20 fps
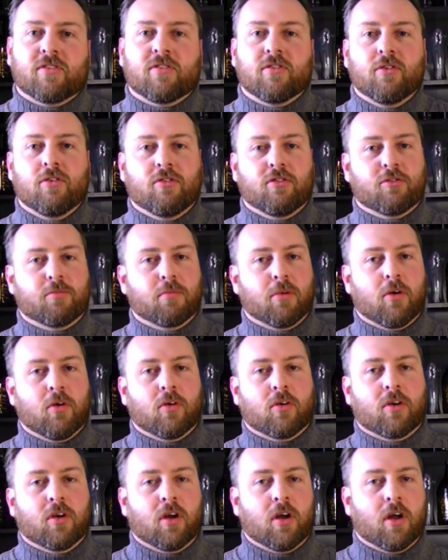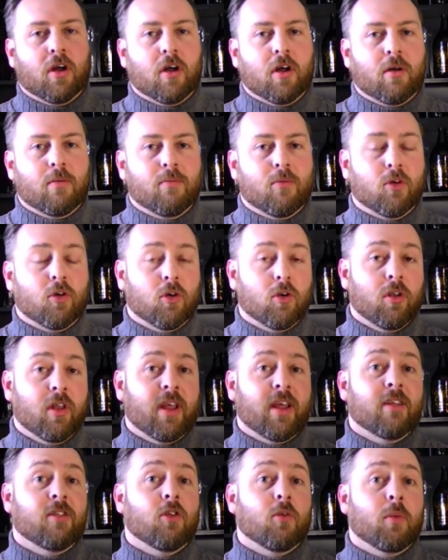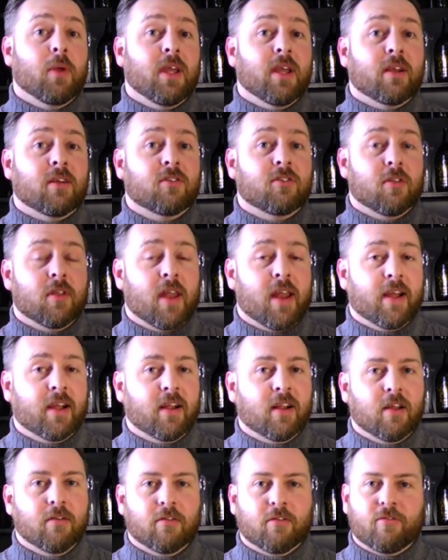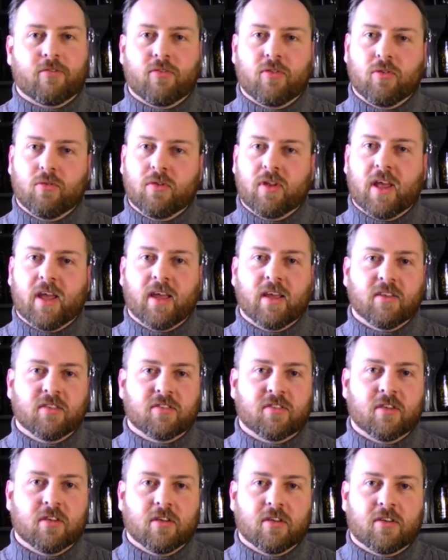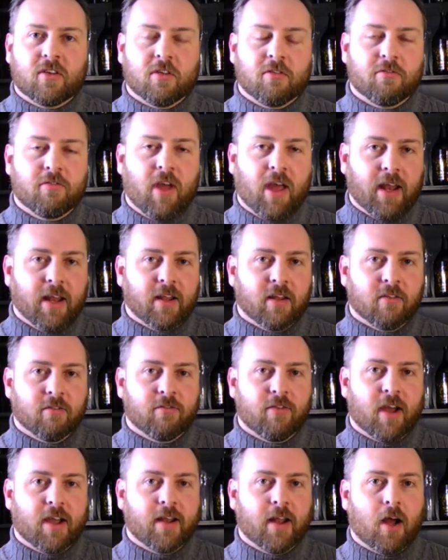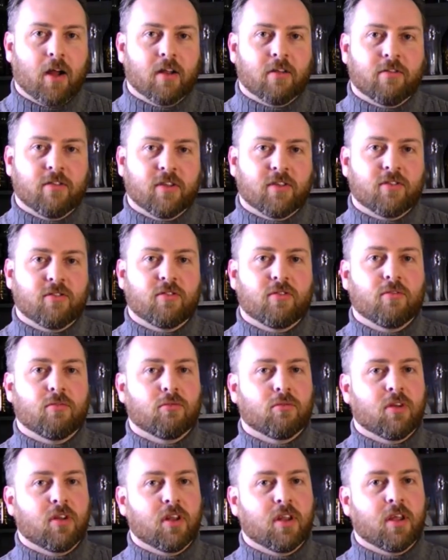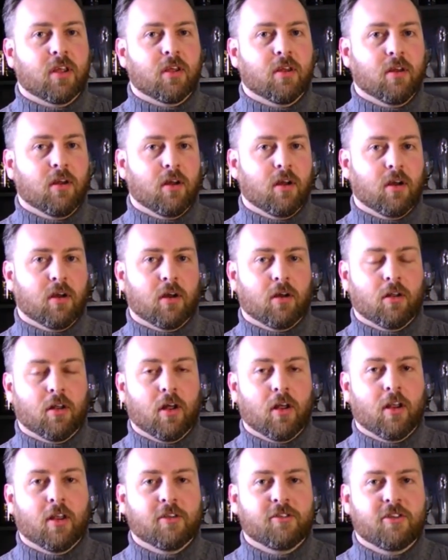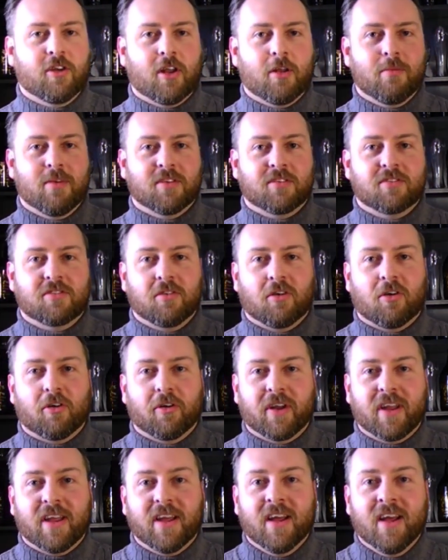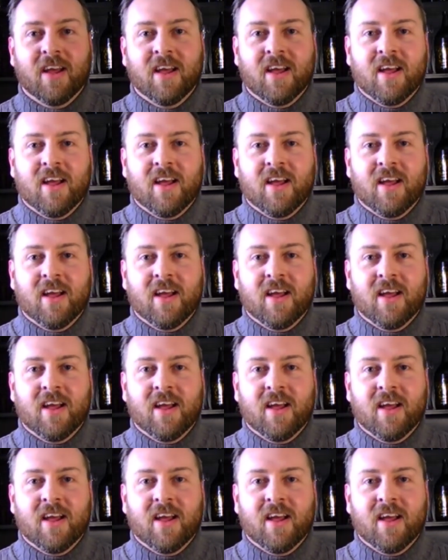this news broke early in the week so that I could give a few days to vet it and find out if it's really a legitimate story.